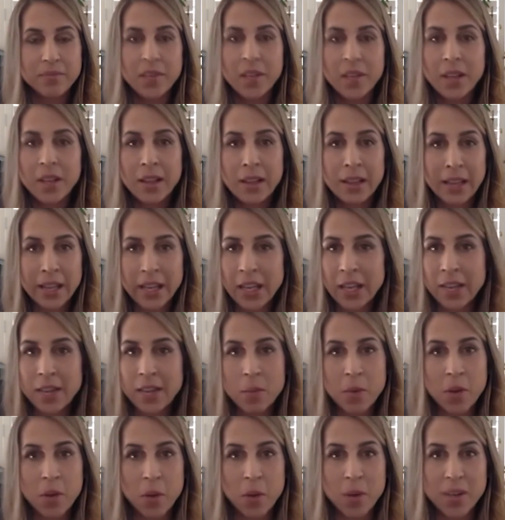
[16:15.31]
letting
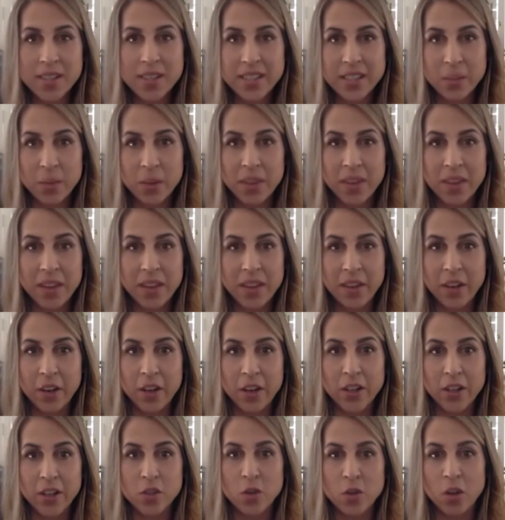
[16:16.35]
them know what's within their
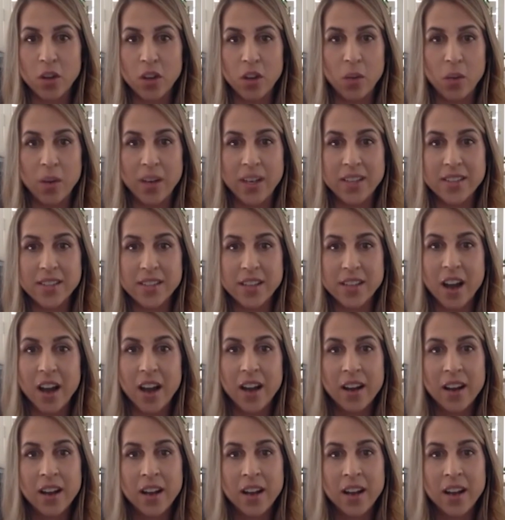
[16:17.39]
control and what is not.